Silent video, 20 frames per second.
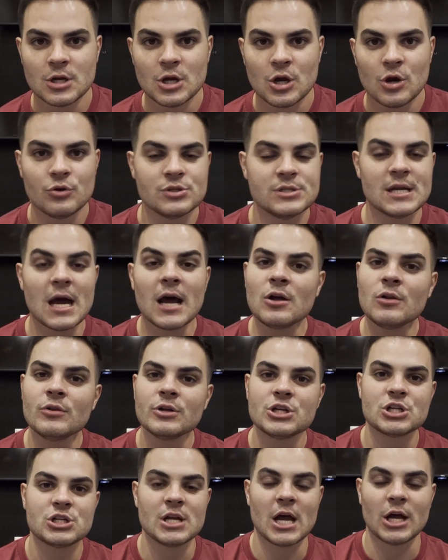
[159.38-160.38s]
who's not only
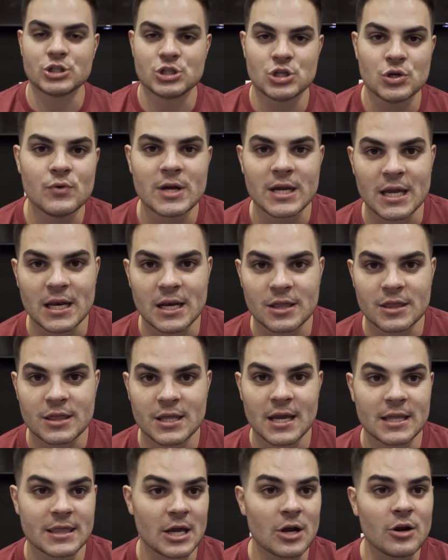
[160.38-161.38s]
just not doing
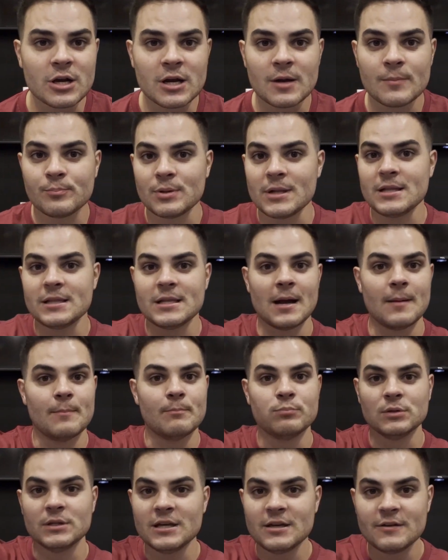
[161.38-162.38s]
anything, they're completely
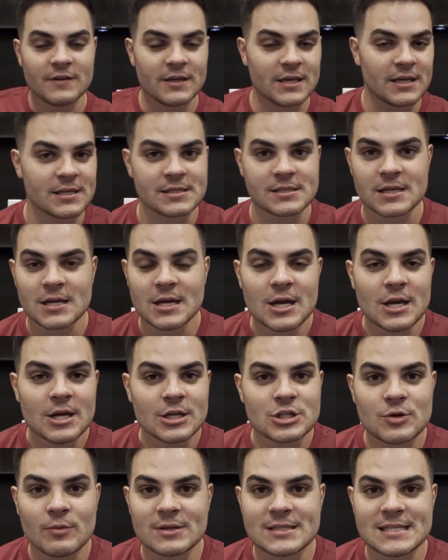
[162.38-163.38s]
oblivious
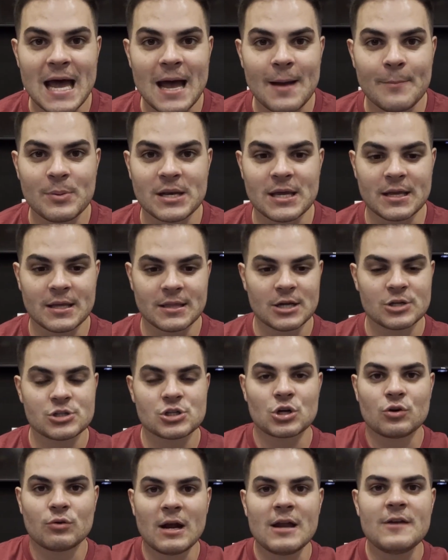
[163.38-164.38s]
to what's happening. There's
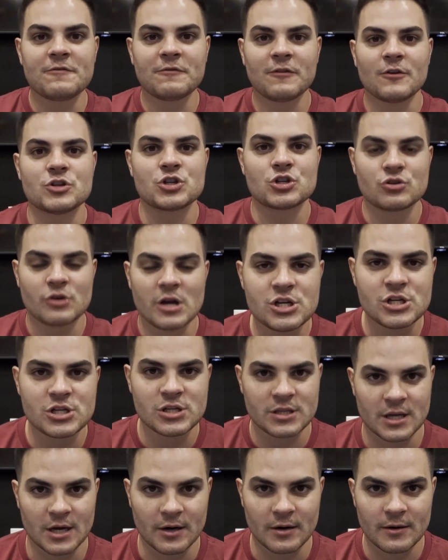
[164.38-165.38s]
a great
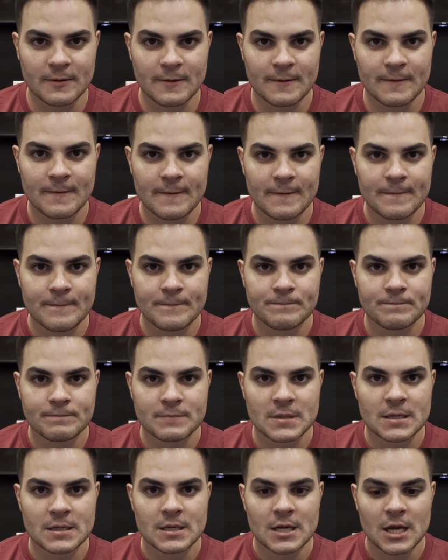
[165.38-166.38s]
frustration there.
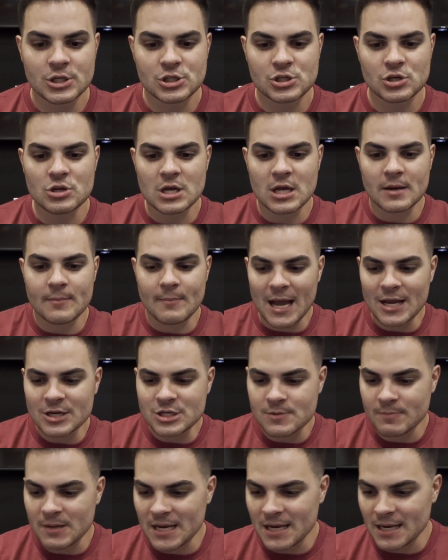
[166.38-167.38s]
And so you can
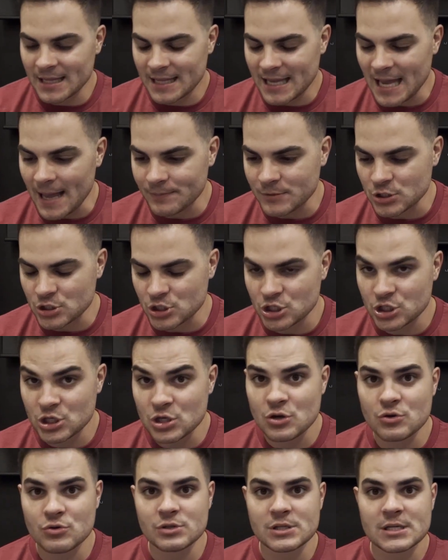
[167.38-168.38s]
imagine being in a captain's
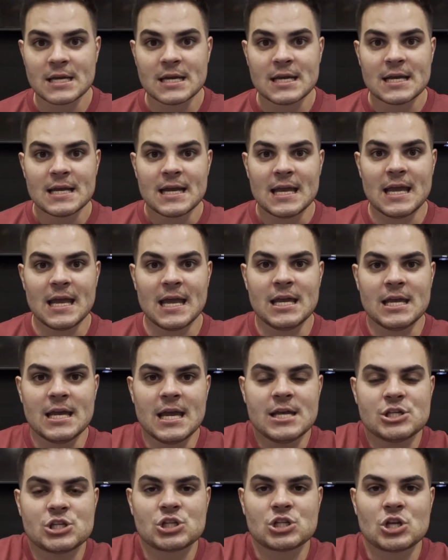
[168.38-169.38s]
shoes. He, he,
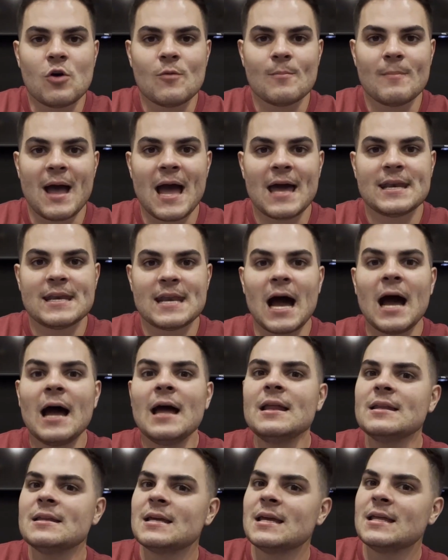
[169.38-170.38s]
he's so mad,
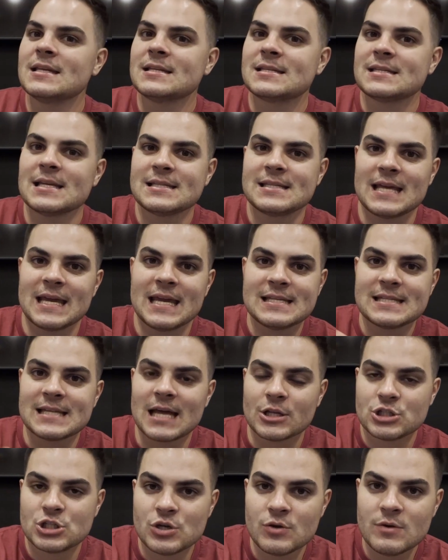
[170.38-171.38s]
not in the sense that he's
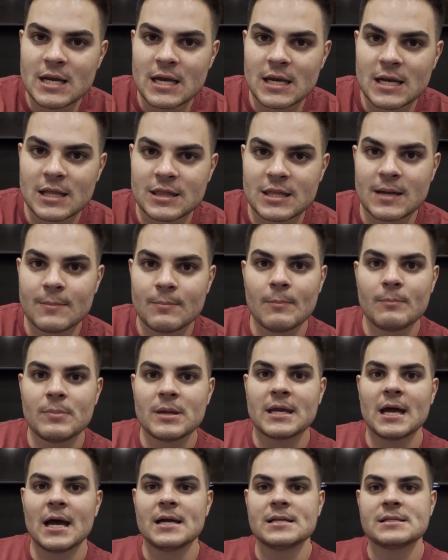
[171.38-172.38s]
not doing anything, but
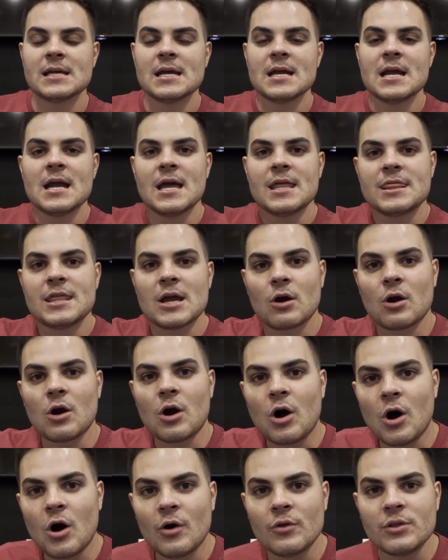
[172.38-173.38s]
because there are
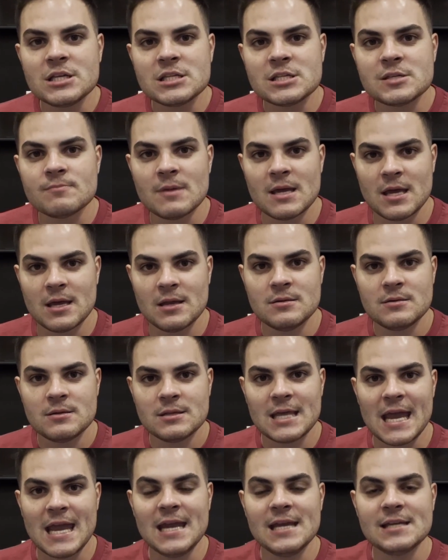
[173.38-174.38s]
all these men
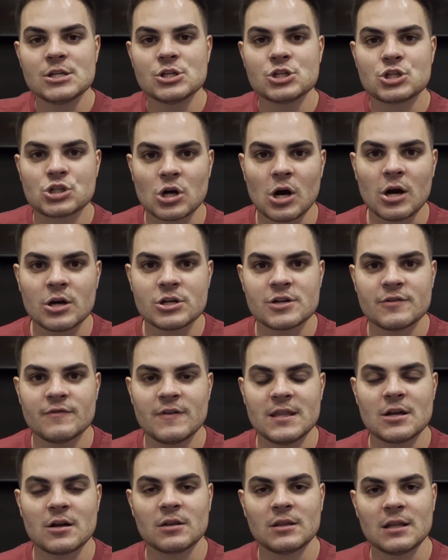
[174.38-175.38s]
that he's in charge of,
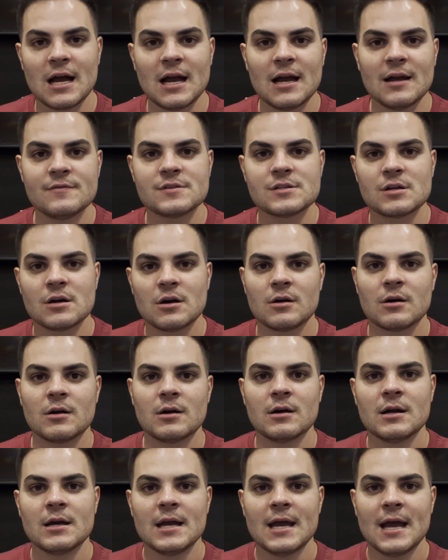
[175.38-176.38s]
and their lives
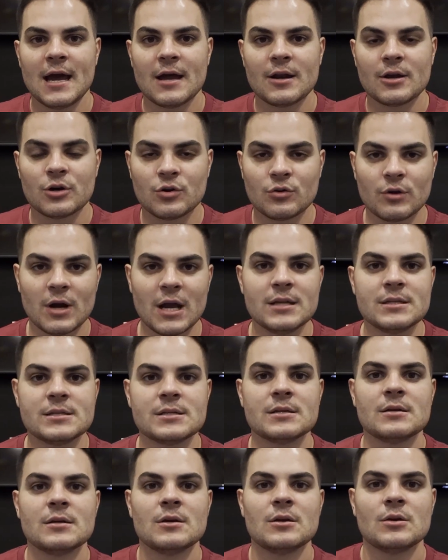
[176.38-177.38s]
are at a great
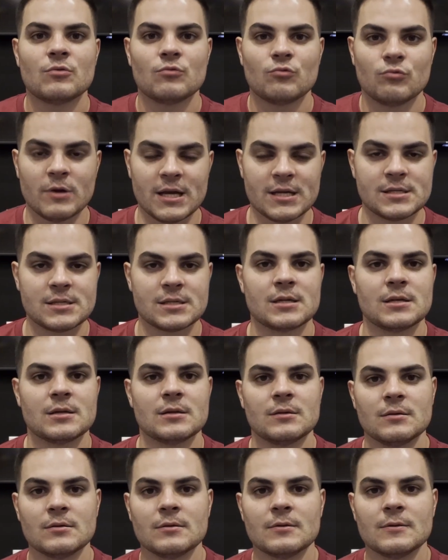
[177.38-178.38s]
risk
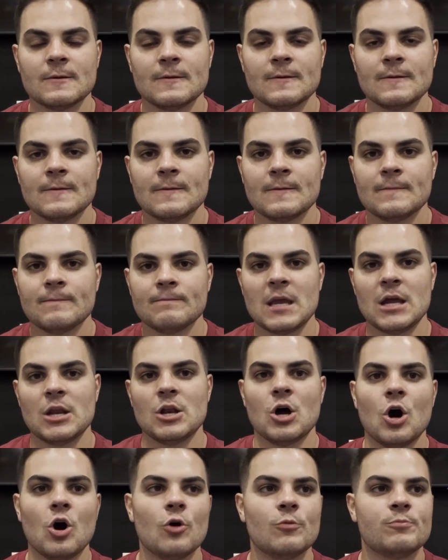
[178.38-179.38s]
in
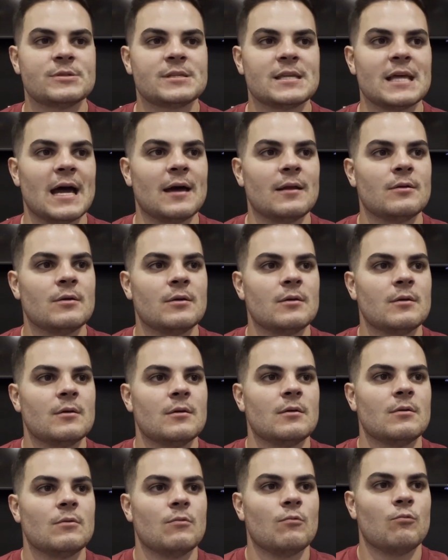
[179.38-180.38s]
hopes that
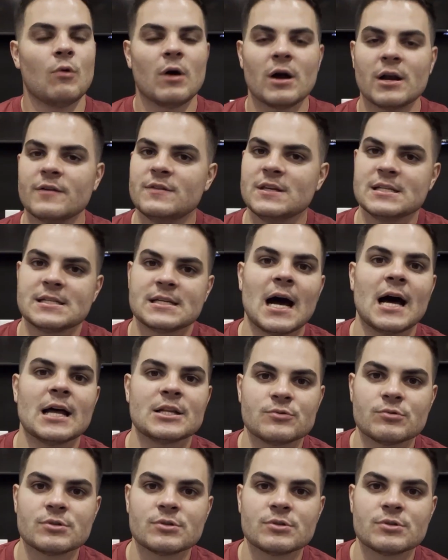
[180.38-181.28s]
one of these gods will